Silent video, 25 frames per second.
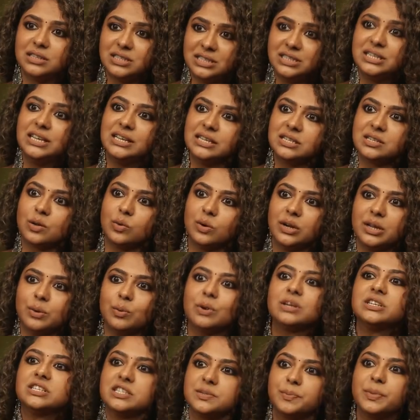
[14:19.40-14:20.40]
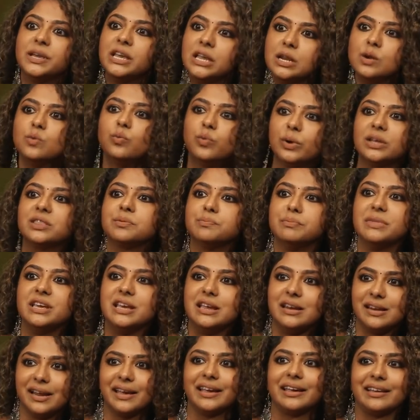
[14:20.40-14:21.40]
she's the only one, she's been with
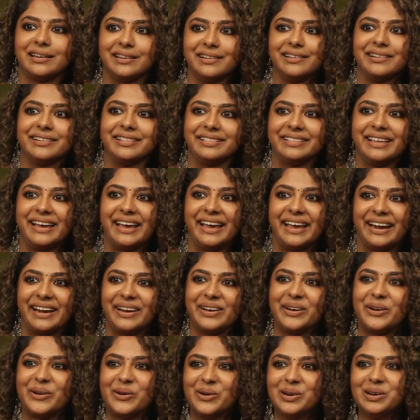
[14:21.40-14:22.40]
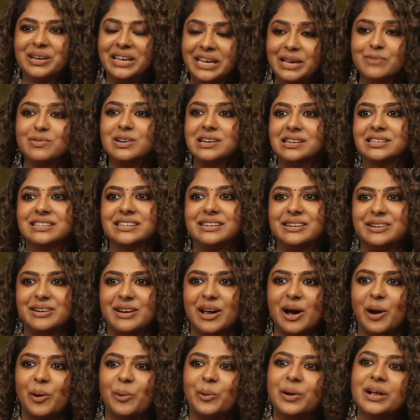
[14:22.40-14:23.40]
me, like, yeah, there, you know, even yeah, till
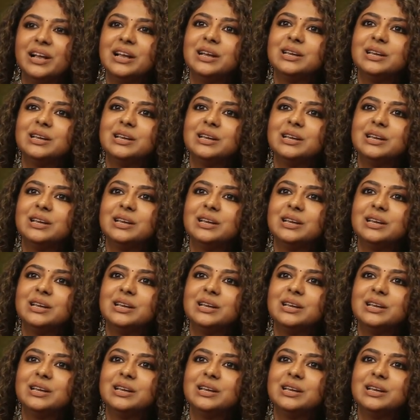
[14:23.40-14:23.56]
now.